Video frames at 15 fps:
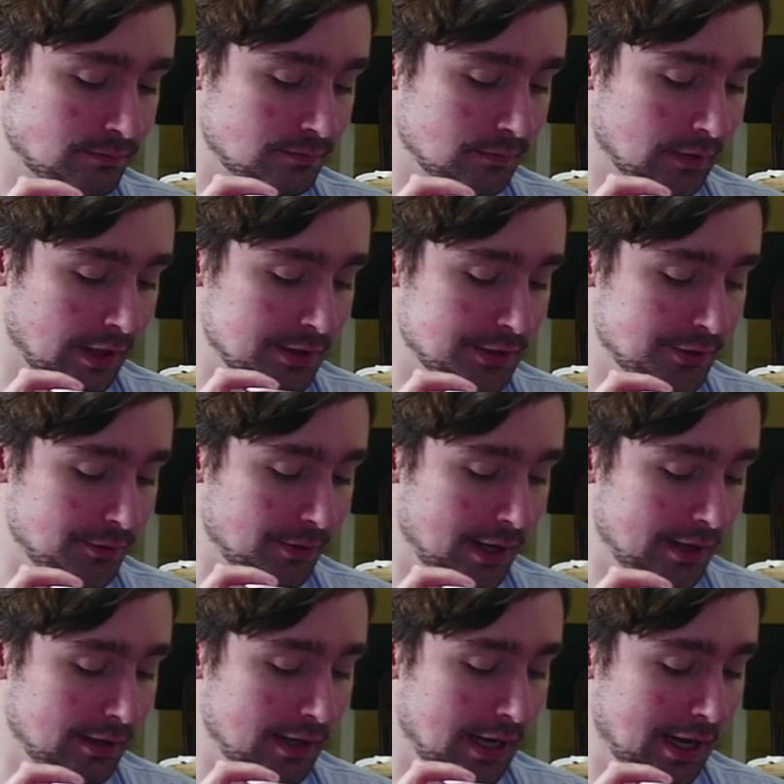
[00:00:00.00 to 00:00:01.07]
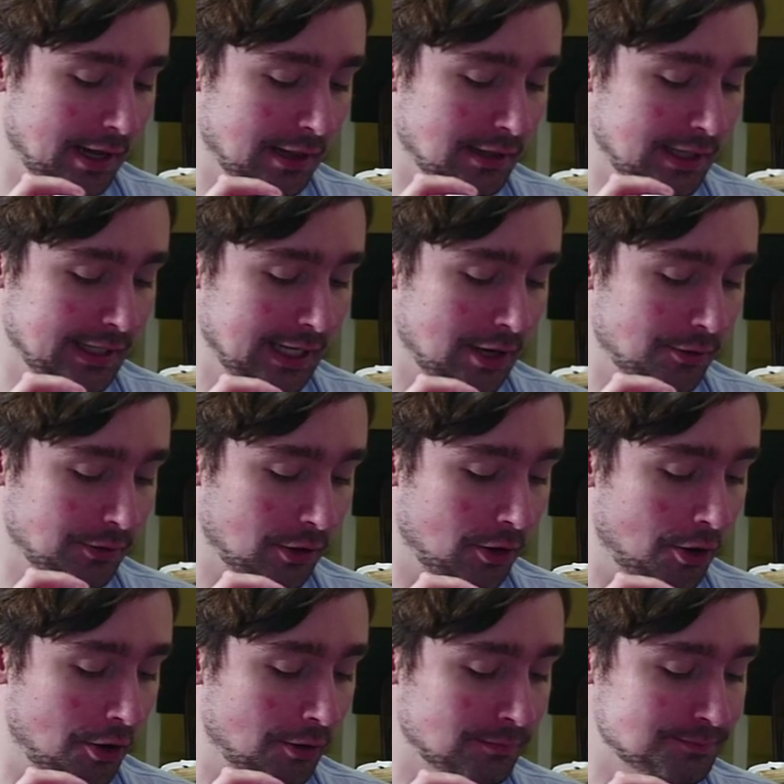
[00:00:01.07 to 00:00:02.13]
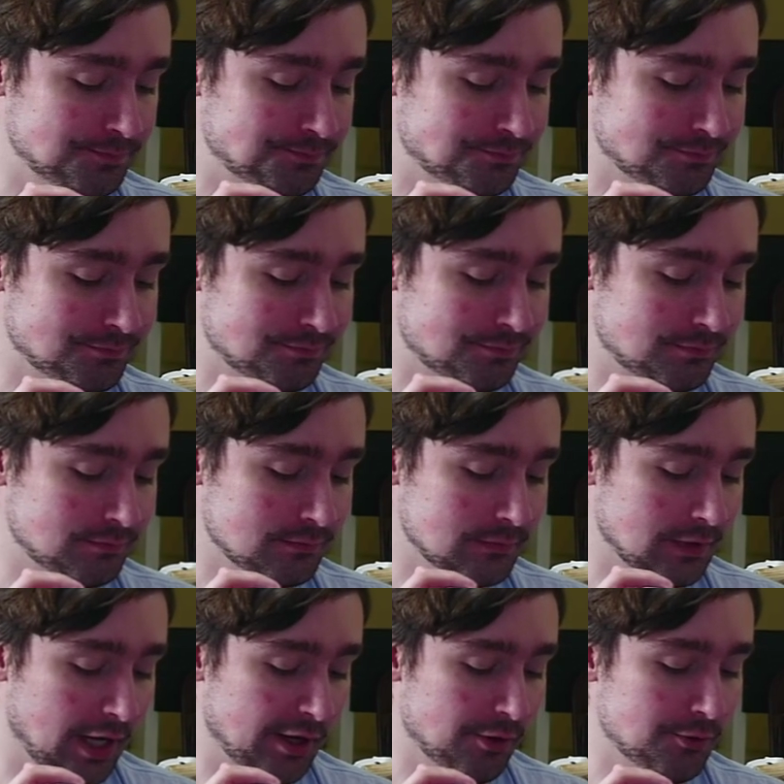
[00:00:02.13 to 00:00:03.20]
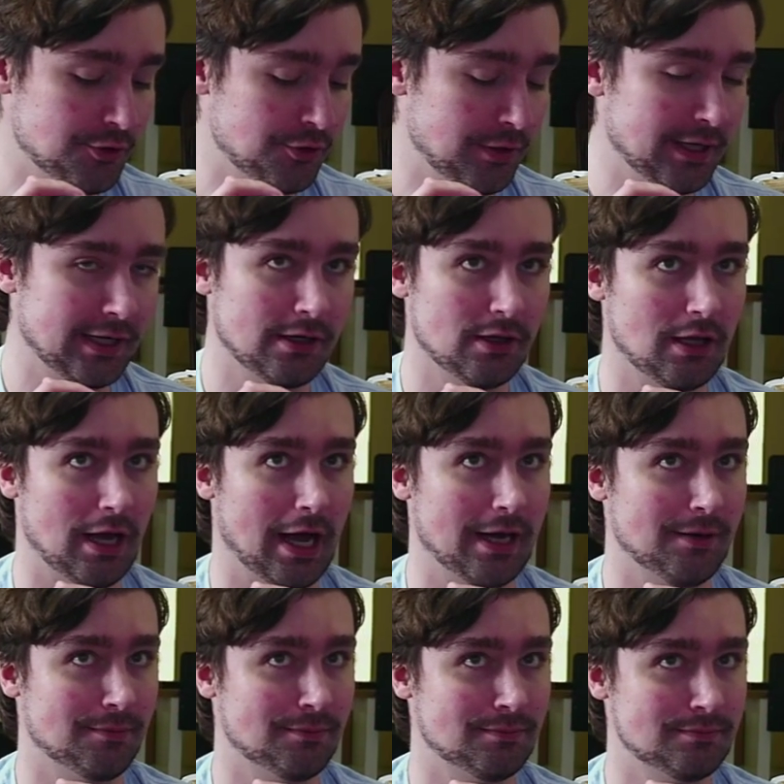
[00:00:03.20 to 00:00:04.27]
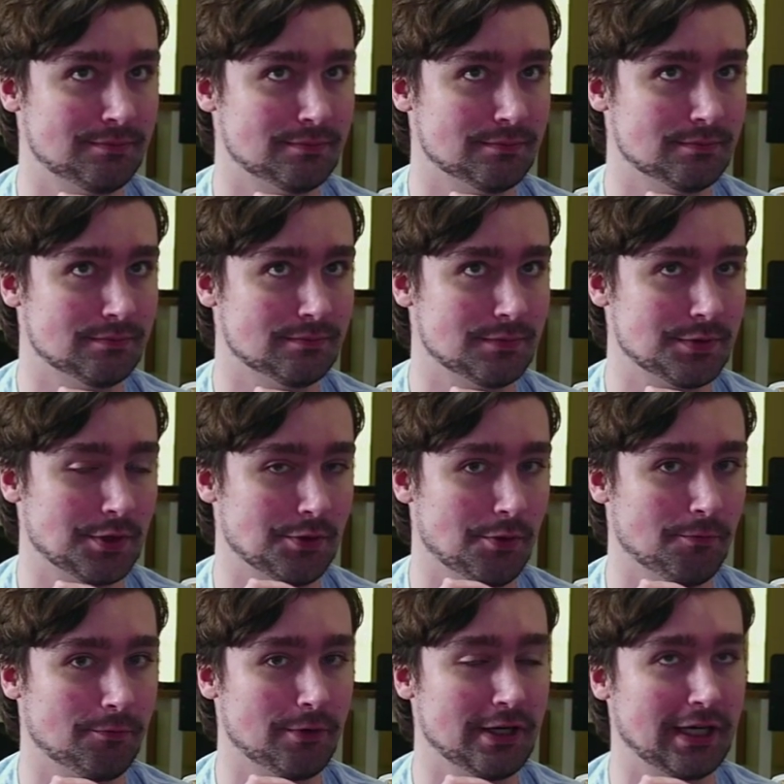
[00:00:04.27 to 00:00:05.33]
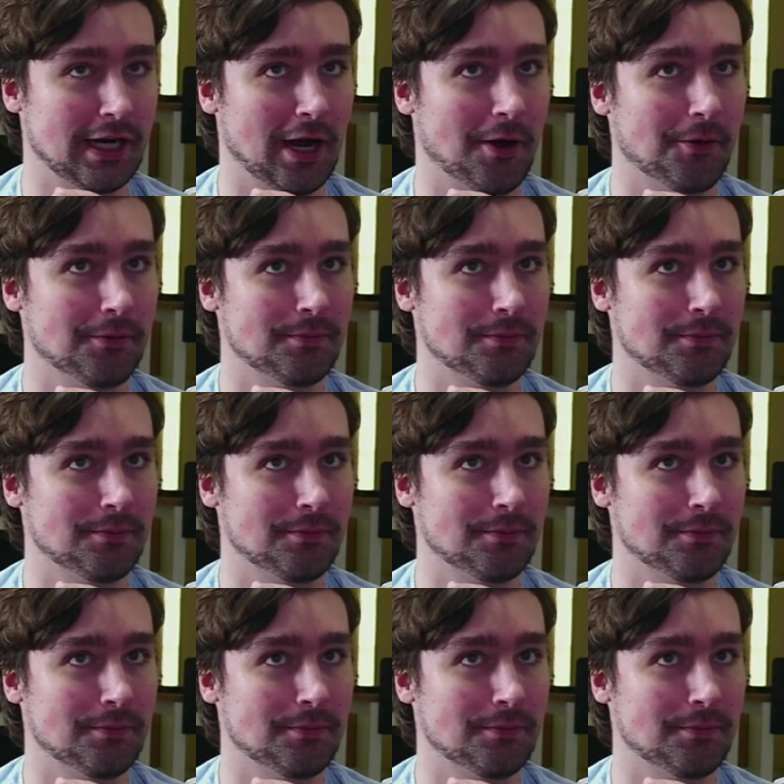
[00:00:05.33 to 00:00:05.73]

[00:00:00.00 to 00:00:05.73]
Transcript: I do. I I like alcohol. I don't drink it a lot, so don't freak out.